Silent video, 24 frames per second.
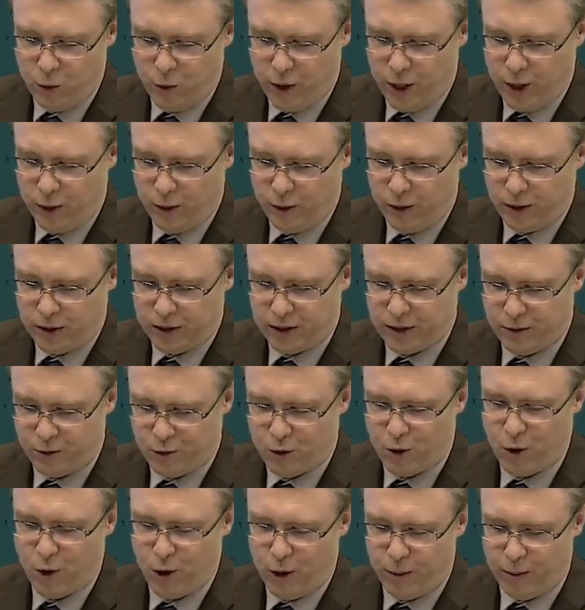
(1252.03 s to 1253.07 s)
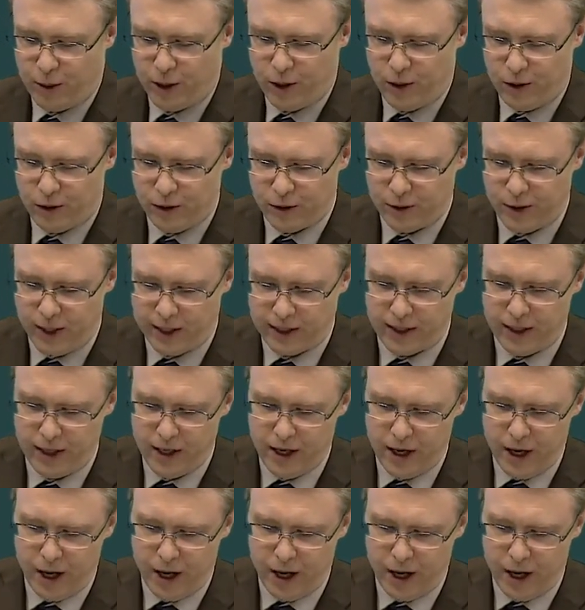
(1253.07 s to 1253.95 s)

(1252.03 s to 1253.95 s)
we will draw up a contract